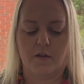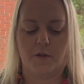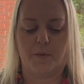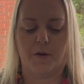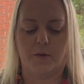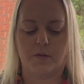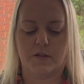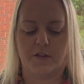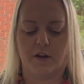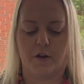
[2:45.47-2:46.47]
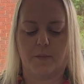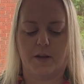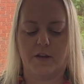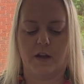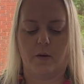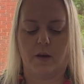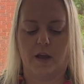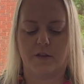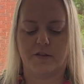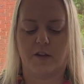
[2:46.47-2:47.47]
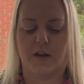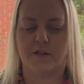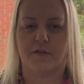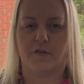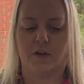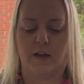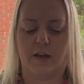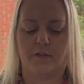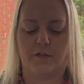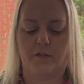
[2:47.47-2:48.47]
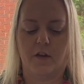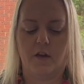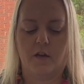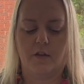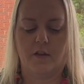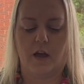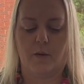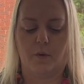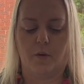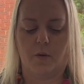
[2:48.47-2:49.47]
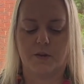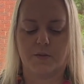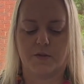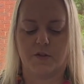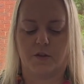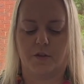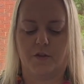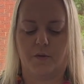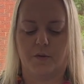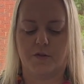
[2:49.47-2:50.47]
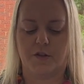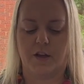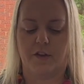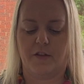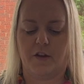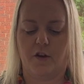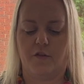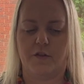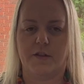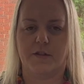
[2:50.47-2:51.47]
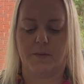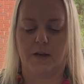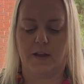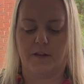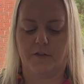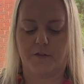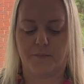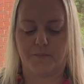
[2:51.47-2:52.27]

The pills, the therapy now allow sighs of relief and what once were solid thoughts you now think of in disbelief.